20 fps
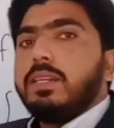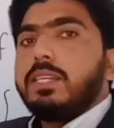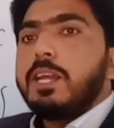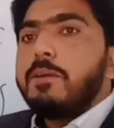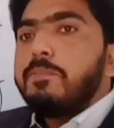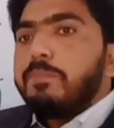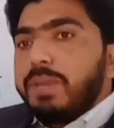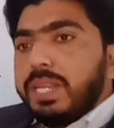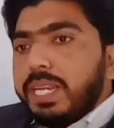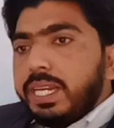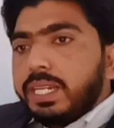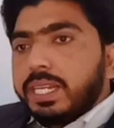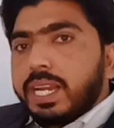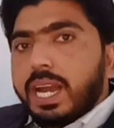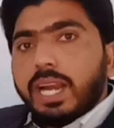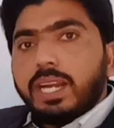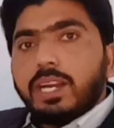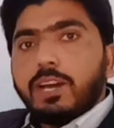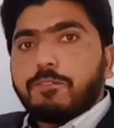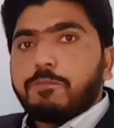complete
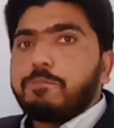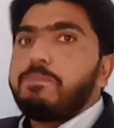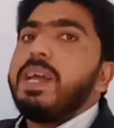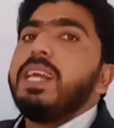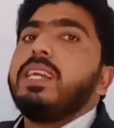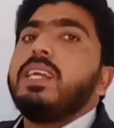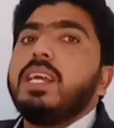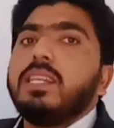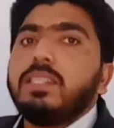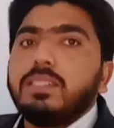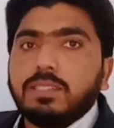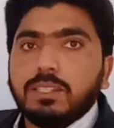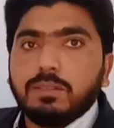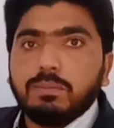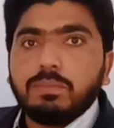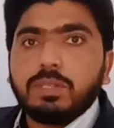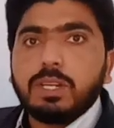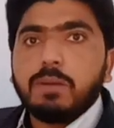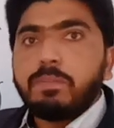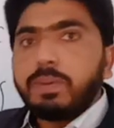kind of
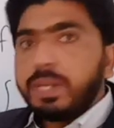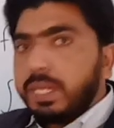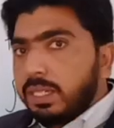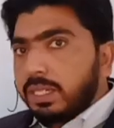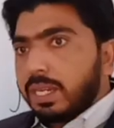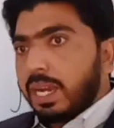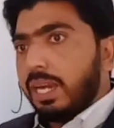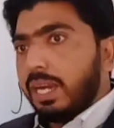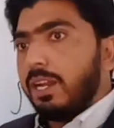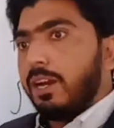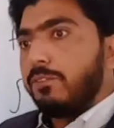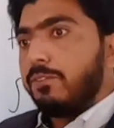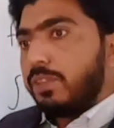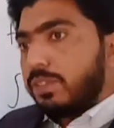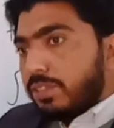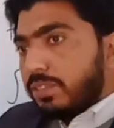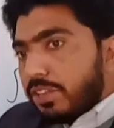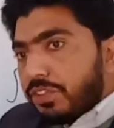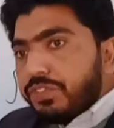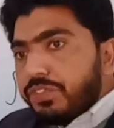mechanism, complete kind of
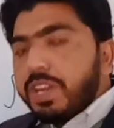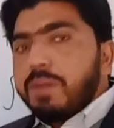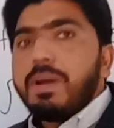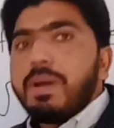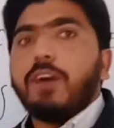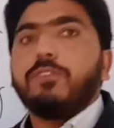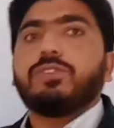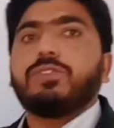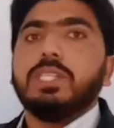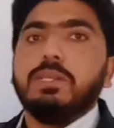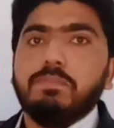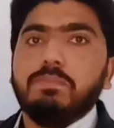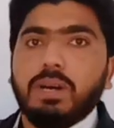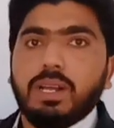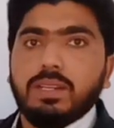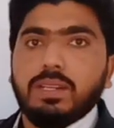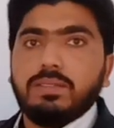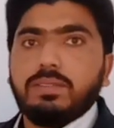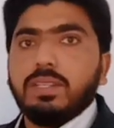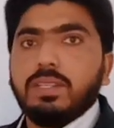system of
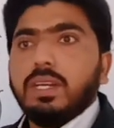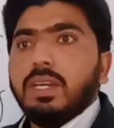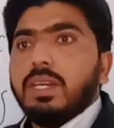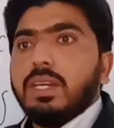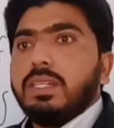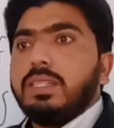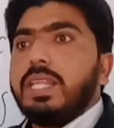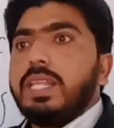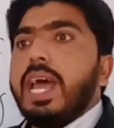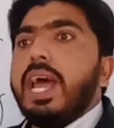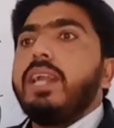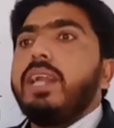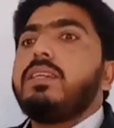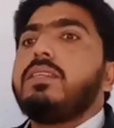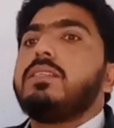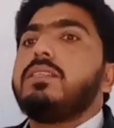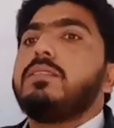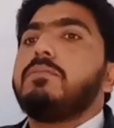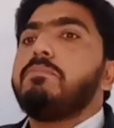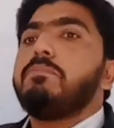symbols
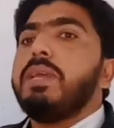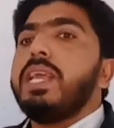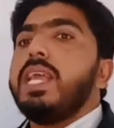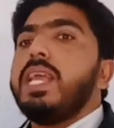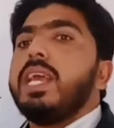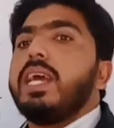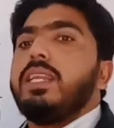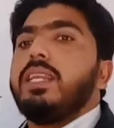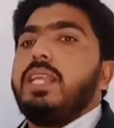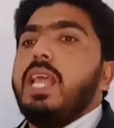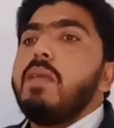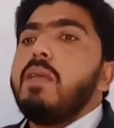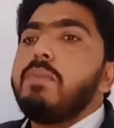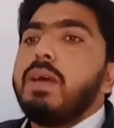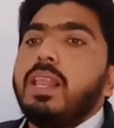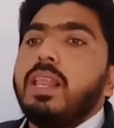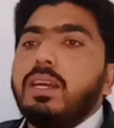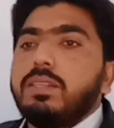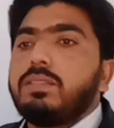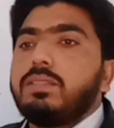that may
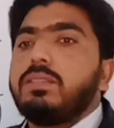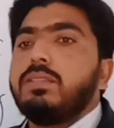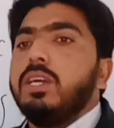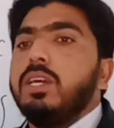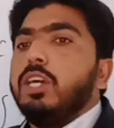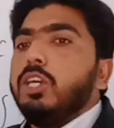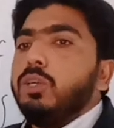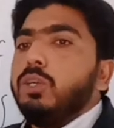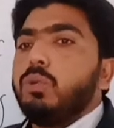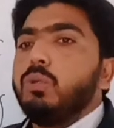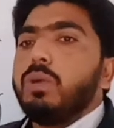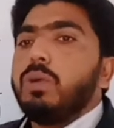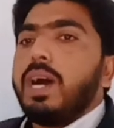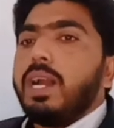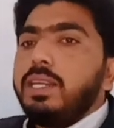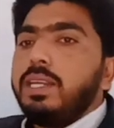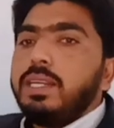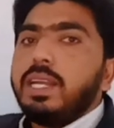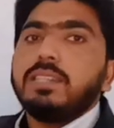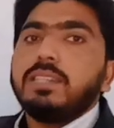enable us to
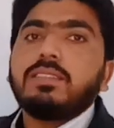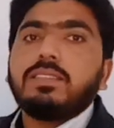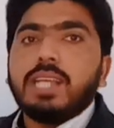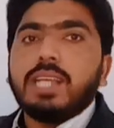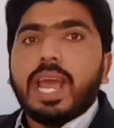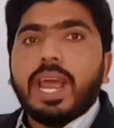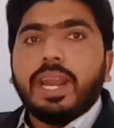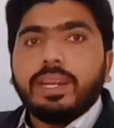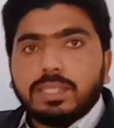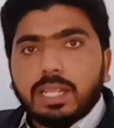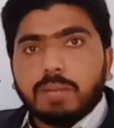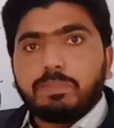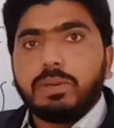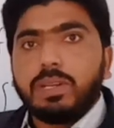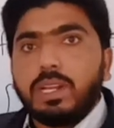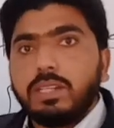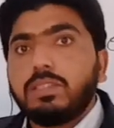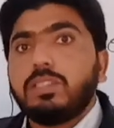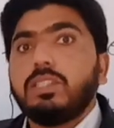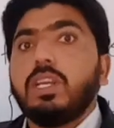understand the
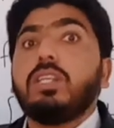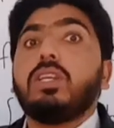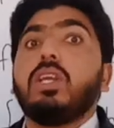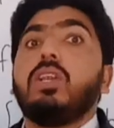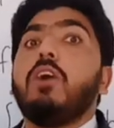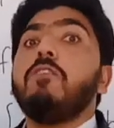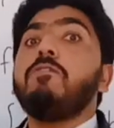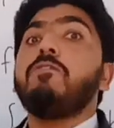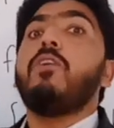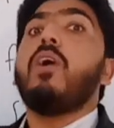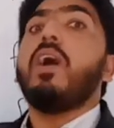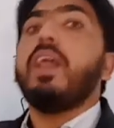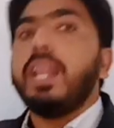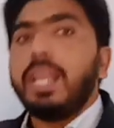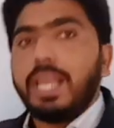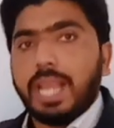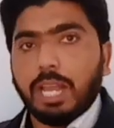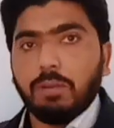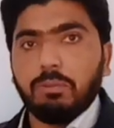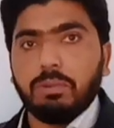pronunciation of
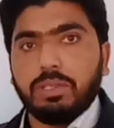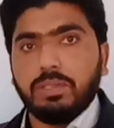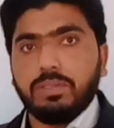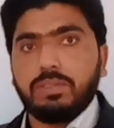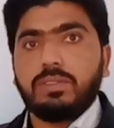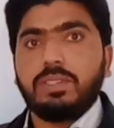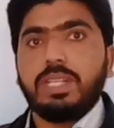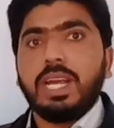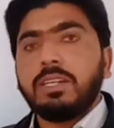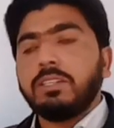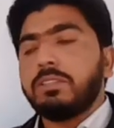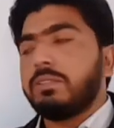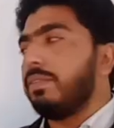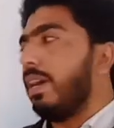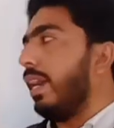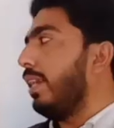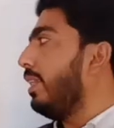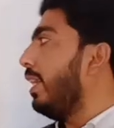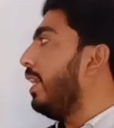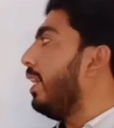foreign languages. That is
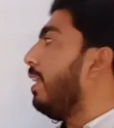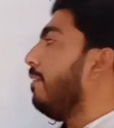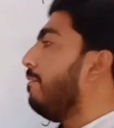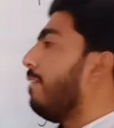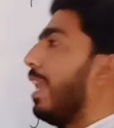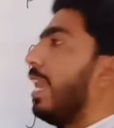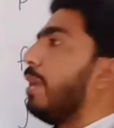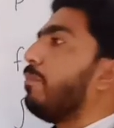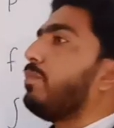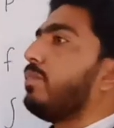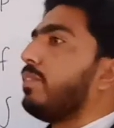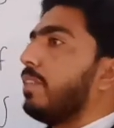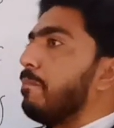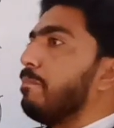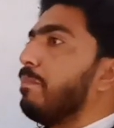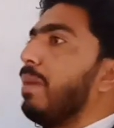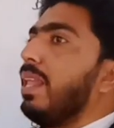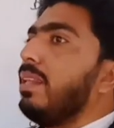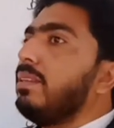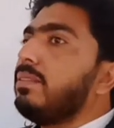why they developed
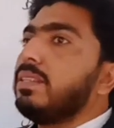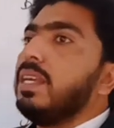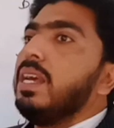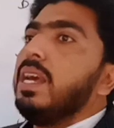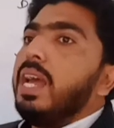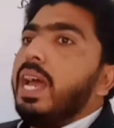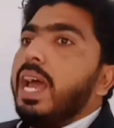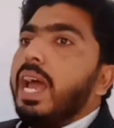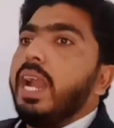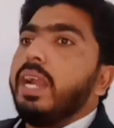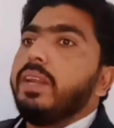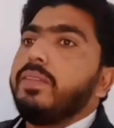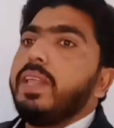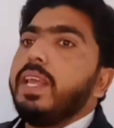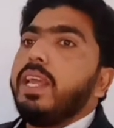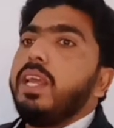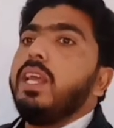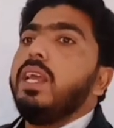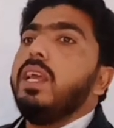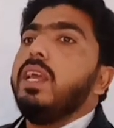symbols, and
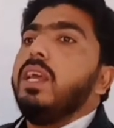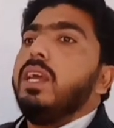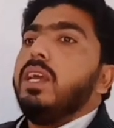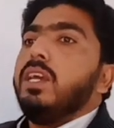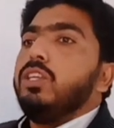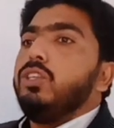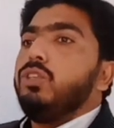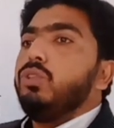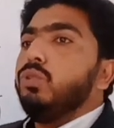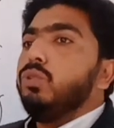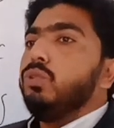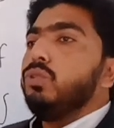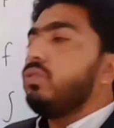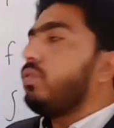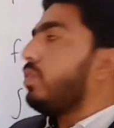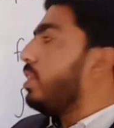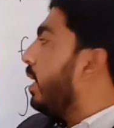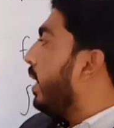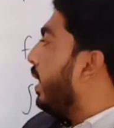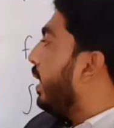they
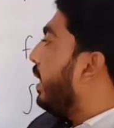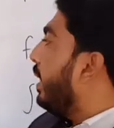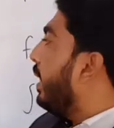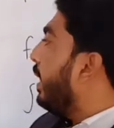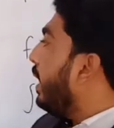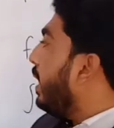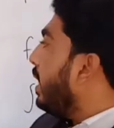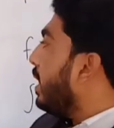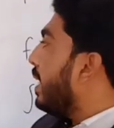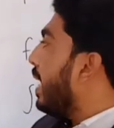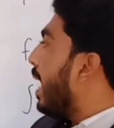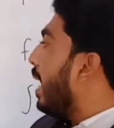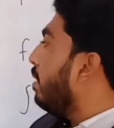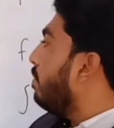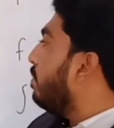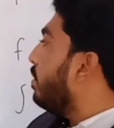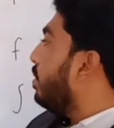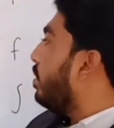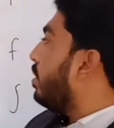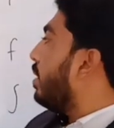used Greek
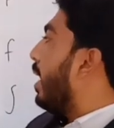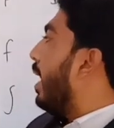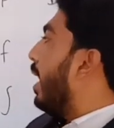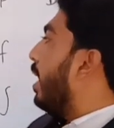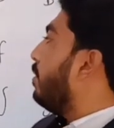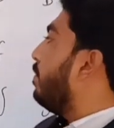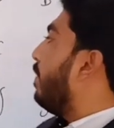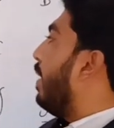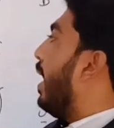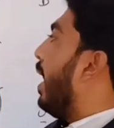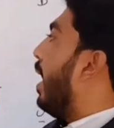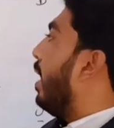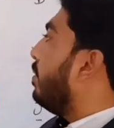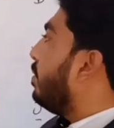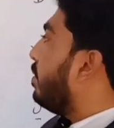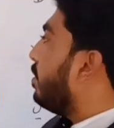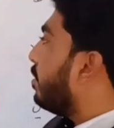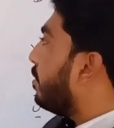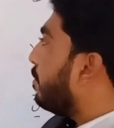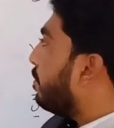language as well
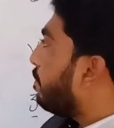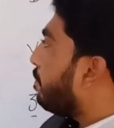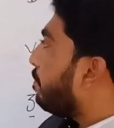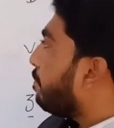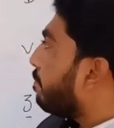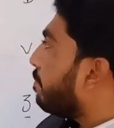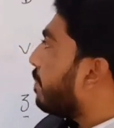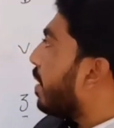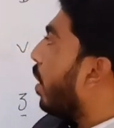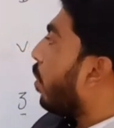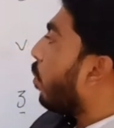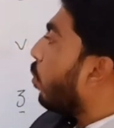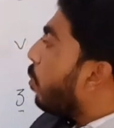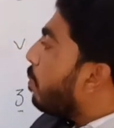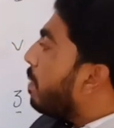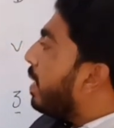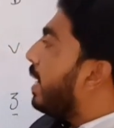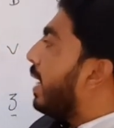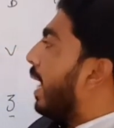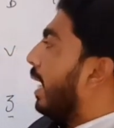as
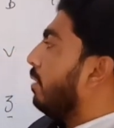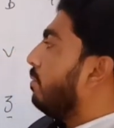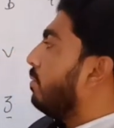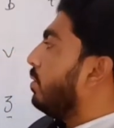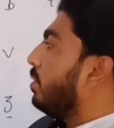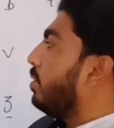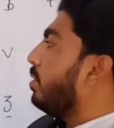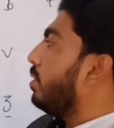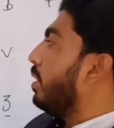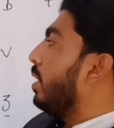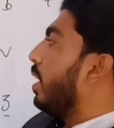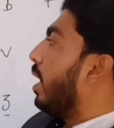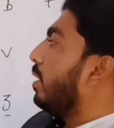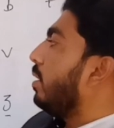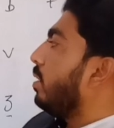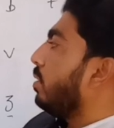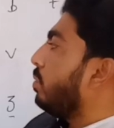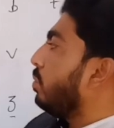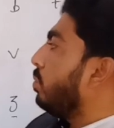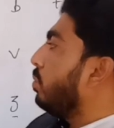Roman language in
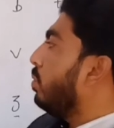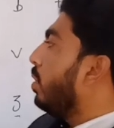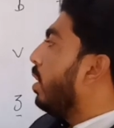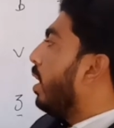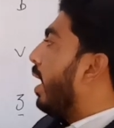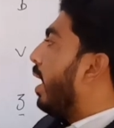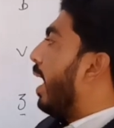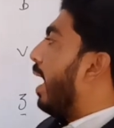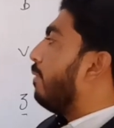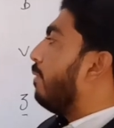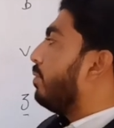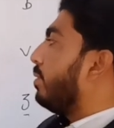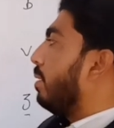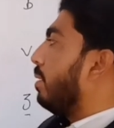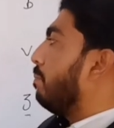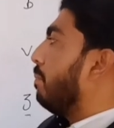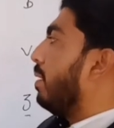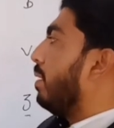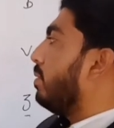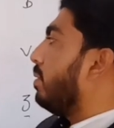order to have
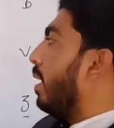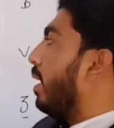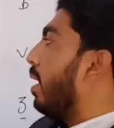symbols.